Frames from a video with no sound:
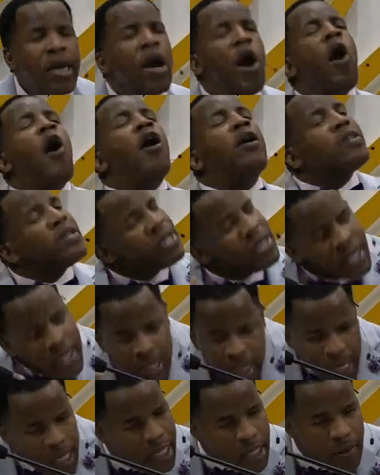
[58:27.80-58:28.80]

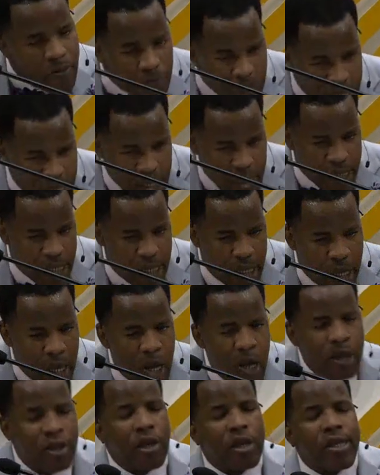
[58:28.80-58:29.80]
unsin me,
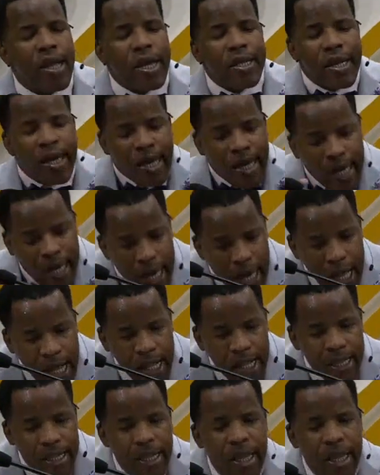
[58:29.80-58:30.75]
so that the guilt